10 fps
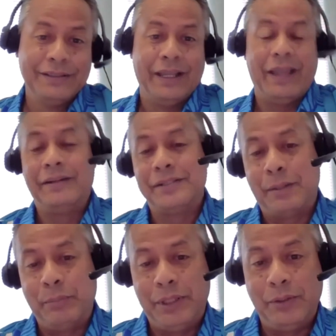the
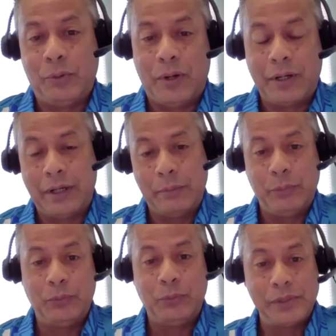silt ends up
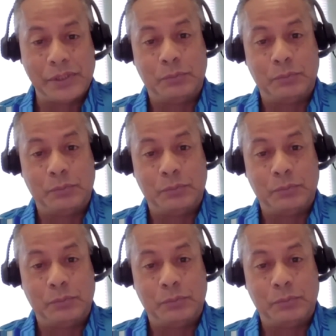in the water.